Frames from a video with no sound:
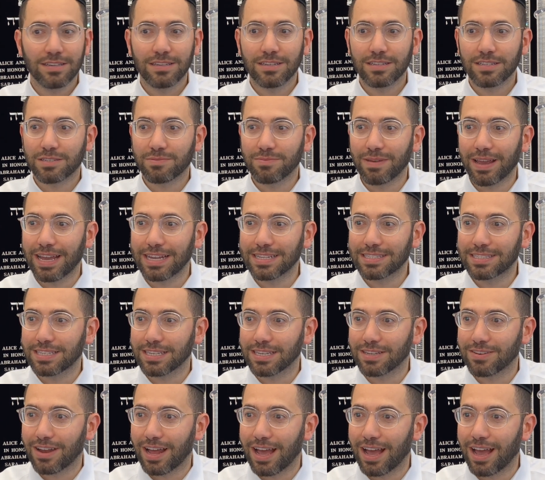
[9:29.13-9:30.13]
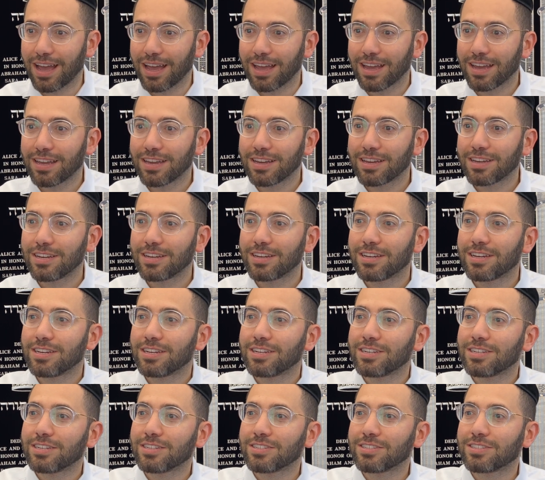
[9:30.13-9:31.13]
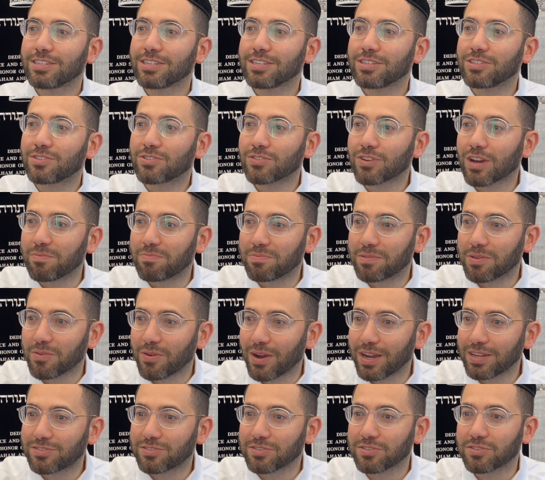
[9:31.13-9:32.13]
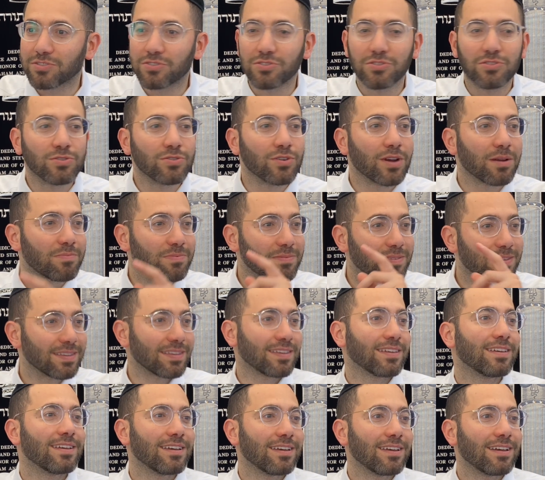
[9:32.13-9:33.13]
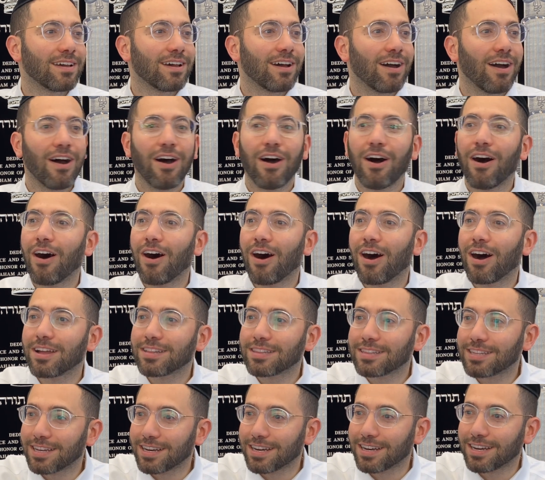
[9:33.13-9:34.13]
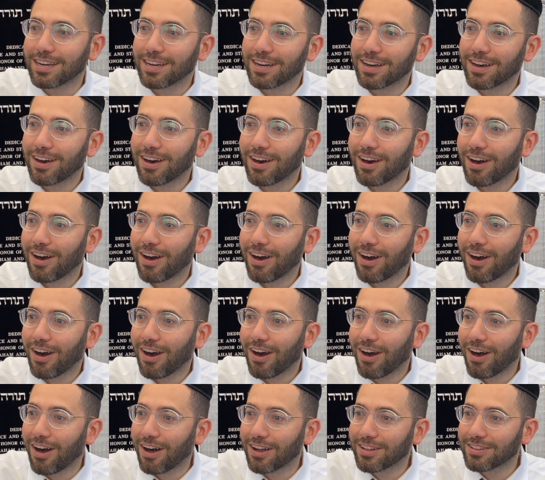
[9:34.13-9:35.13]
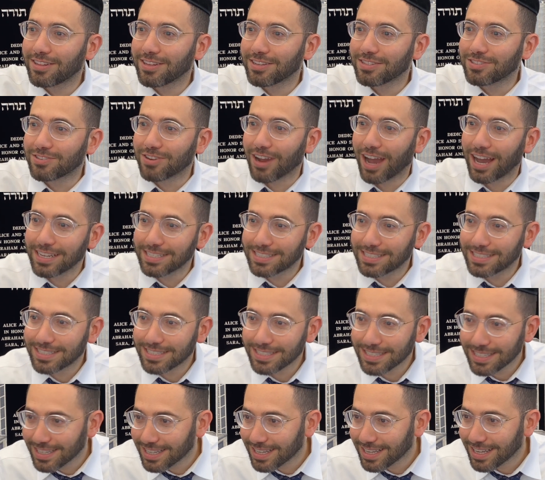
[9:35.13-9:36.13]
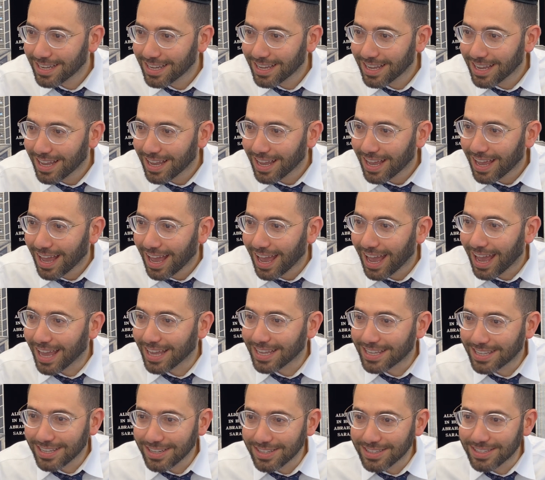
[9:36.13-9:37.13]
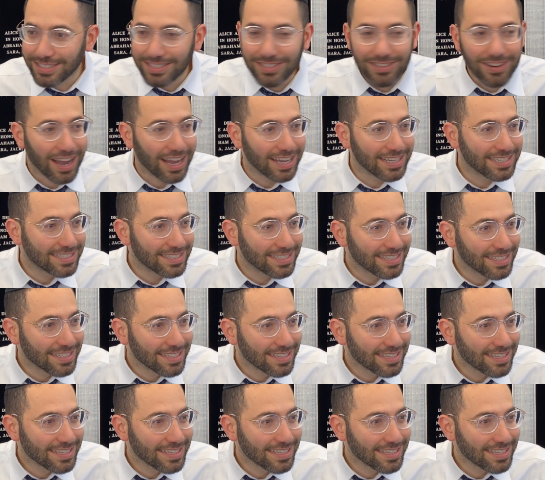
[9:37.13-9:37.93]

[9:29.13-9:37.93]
schmancy, right? She dripped, the waitress dripped on the dress. It killed the dress.